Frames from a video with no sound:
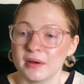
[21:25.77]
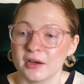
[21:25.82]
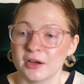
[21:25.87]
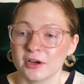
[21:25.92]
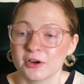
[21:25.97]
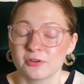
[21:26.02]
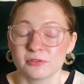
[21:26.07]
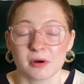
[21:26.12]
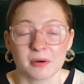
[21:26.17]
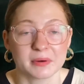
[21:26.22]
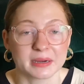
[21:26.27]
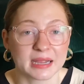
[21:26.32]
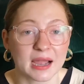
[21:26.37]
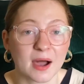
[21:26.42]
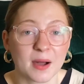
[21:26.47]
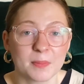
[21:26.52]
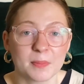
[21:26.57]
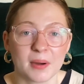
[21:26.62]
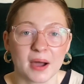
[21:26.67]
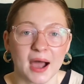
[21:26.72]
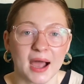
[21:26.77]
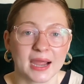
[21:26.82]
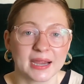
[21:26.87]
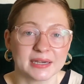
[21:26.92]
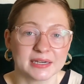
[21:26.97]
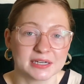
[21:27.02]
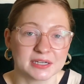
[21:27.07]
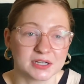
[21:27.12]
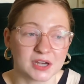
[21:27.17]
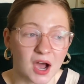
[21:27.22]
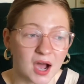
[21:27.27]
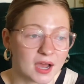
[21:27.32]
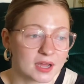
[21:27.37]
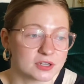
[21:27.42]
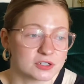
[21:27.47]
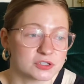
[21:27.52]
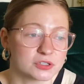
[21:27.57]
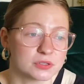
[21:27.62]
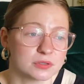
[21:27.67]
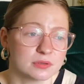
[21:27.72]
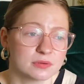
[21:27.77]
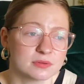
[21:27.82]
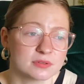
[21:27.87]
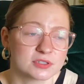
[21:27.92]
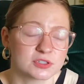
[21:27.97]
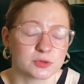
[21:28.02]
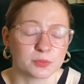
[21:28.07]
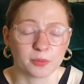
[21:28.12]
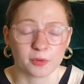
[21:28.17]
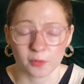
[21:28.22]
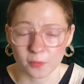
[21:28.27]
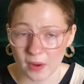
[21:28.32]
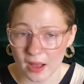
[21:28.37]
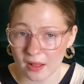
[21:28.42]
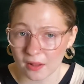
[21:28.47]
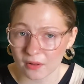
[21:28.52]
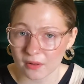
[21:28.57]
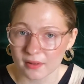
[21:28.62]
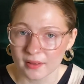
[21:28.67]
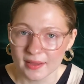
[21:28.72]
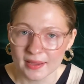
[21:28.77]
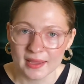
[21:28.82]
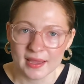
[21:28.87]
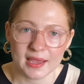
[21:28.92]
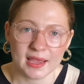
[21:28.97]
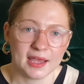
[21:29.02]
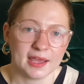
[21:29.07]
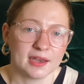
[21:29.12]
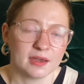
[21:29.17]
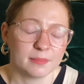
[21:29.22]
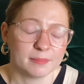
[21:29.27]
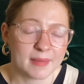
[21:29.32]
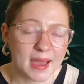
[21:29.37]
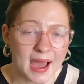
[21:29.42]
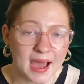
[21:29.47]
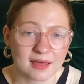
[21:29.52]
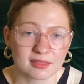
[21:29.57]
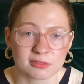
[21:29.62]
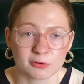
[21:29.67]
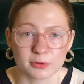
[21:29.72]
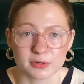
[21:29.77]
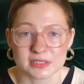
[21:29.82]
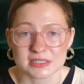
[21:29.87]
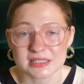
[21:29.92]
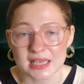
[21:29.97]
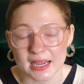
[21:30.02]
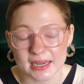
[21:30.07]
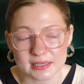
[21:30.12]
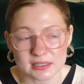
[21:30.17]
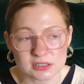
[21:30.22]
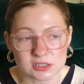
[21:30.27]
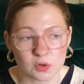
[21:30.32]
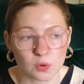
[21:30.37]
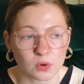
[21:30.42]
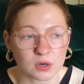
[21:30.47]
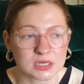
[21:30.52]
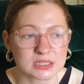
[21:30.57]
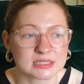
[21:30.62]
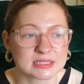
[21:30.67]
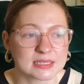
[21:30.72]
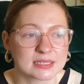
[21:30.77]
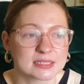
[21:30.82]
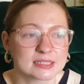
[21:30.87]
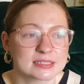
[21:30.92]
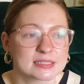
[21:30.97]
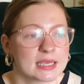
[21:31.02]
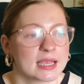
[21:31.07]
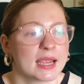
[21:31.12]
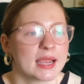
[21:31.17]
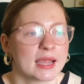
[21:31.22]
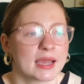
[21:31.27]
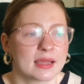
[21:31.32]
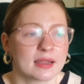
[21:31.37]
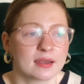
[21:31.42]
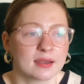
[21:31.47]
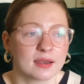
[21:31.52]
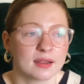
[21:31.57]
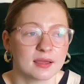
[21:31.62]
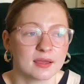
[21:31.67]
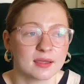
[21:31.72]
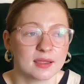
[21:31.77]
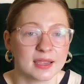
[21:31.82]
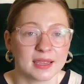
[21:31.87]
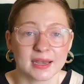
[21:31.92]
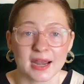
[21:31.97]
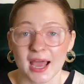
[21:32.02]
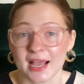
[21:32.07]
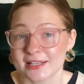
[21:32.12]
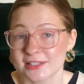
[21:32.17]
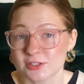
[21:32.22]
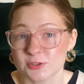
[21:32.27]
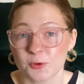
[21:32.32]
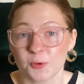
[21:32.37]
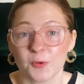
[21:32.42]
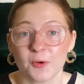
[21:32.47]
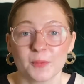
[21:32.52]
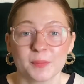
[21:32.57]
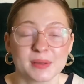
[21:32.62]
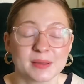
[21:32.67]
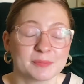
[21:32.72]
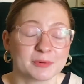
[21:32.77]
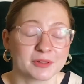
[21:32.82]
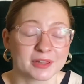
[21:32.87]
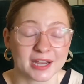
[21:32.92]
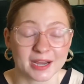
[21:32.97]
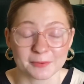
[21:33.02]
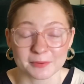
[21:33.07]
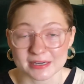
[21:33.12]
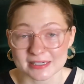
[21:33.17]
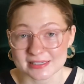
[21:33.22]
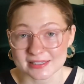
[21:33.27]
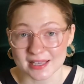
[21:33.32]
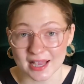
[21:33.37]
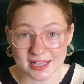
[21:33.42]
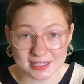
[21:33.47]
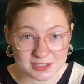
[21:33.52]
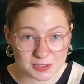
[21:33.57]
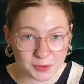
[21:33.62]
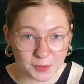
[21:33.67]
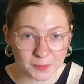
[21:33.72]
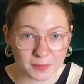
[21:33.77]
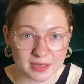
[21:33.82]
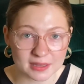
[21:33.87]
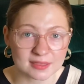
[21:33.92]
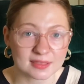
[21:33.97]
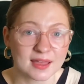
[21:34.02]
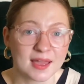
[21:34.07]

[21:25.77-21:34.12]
Growing up, I did not do super well in math or science courses, and in high school, people that I went to high school with,